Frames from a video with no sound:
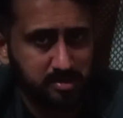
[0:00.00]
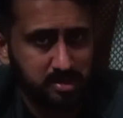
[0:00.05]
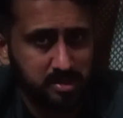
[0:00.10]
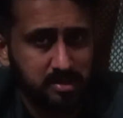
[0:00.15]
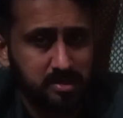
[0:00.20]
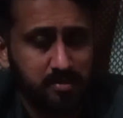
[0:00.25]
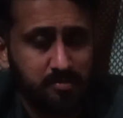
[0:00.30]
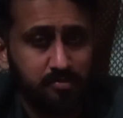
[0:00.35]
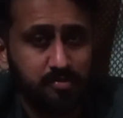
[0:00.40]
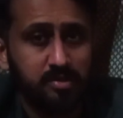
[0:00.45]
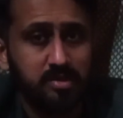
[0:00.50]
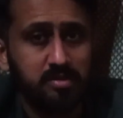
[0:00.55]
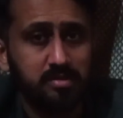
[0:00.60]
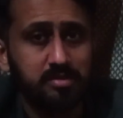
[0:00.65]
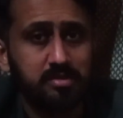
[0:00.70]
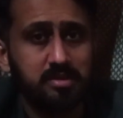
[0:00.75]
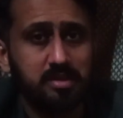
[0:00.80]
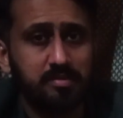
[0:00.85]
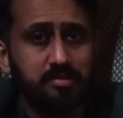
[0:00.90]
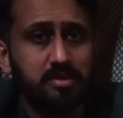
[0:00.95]
children with the
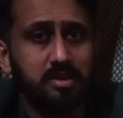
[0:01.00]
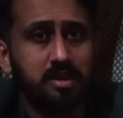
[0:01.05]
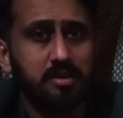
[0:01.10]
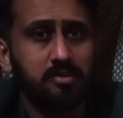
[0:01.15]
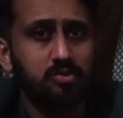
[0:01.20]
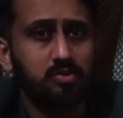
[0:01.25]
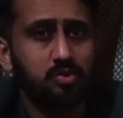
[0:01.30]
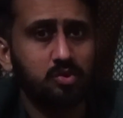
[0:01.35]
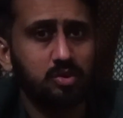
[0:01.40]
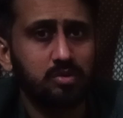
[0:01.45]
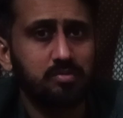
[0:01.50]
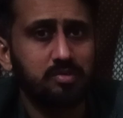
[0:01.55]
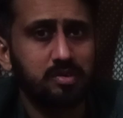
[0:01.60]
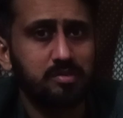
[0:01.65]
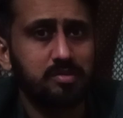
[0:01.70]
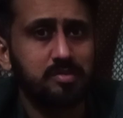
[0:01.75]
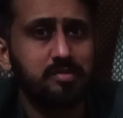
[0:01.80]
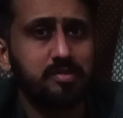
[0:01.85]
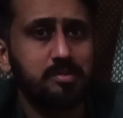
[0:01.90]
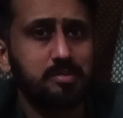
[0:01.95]
ceftriaxone
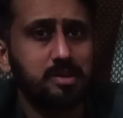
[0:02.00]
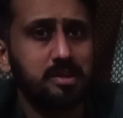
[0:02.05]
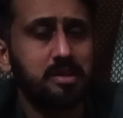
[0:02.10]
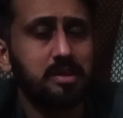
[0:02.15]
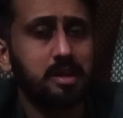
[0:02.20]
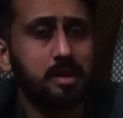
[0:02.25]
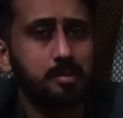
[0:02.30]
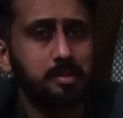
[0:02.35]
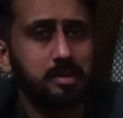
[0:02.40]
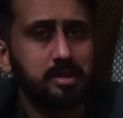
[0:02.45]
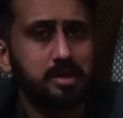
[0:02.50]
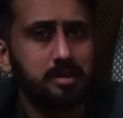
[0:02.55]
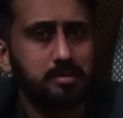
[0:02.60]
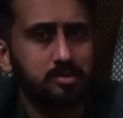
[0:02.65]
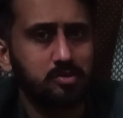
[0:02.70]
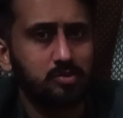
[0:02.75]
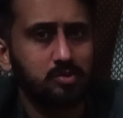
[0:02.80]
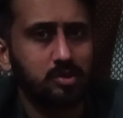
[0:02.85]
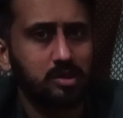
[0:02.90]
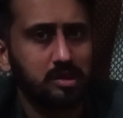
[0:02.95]
150 milligram
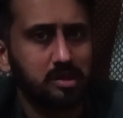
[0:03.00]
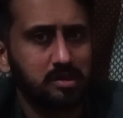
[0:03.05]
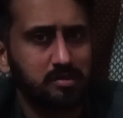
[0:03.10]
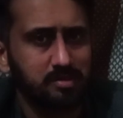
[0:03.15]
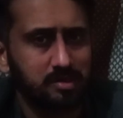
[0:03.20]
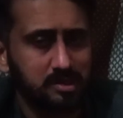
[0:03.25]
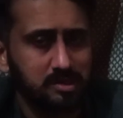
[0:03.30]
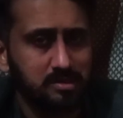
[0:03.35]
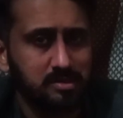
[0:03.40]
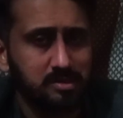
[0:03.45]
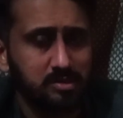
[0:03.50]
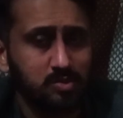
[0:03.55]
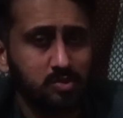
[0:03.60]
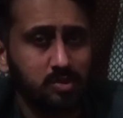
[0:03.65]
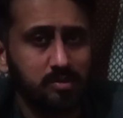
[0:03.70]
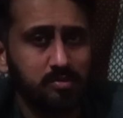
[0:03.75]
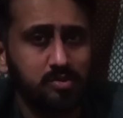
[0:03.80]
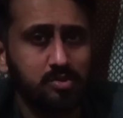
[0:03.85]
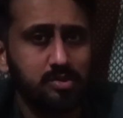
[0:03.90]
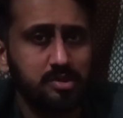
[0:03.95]
intramuscularly once, you
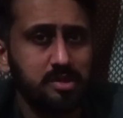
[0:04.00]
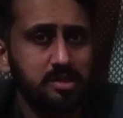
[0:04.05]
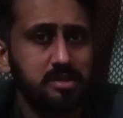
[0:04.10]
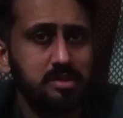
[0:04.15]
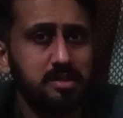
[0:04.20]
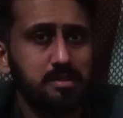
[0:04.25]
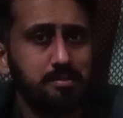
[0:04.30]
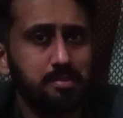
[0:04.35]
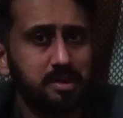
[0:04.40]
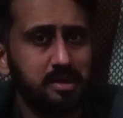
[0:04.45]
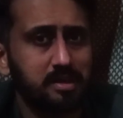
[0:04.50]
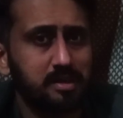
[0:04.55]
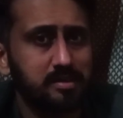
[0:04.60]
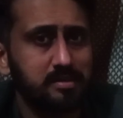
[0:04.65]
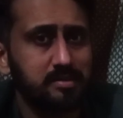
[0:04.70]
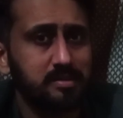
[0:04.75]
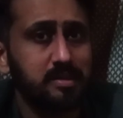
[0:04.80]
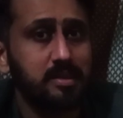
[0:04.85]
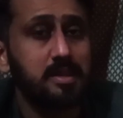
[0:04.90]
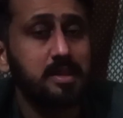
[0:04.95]
have to treat the
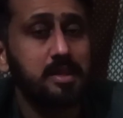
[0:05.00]
parents